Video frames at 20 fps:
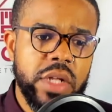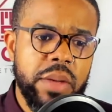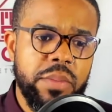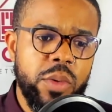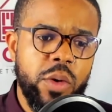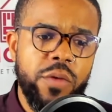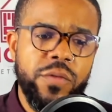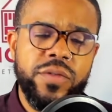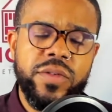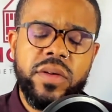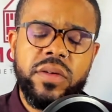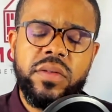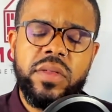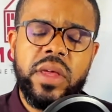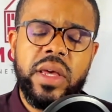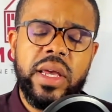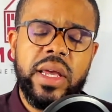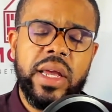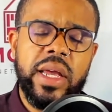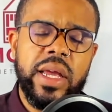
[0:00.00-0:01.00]
moved to
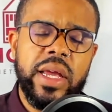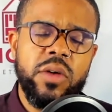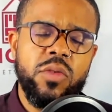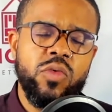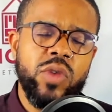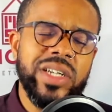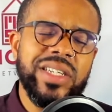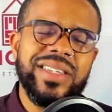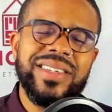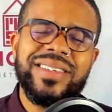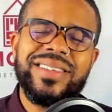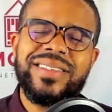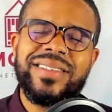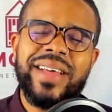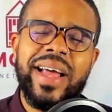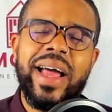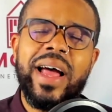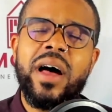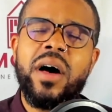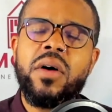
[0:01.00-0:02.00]
the richest
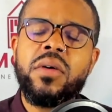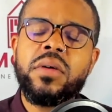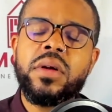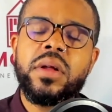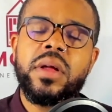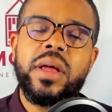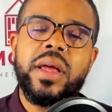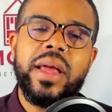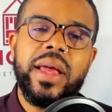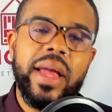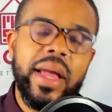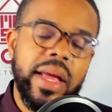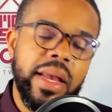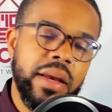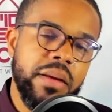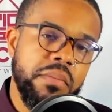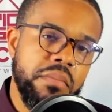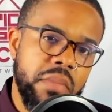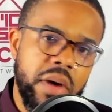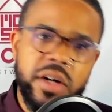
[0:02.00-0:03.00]
town
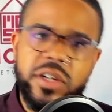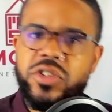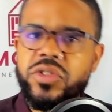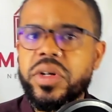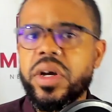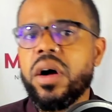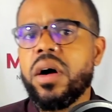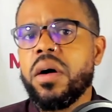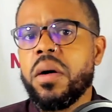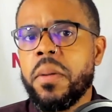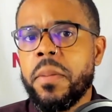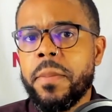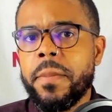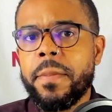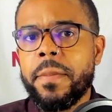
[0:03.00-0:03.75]
in Montreal,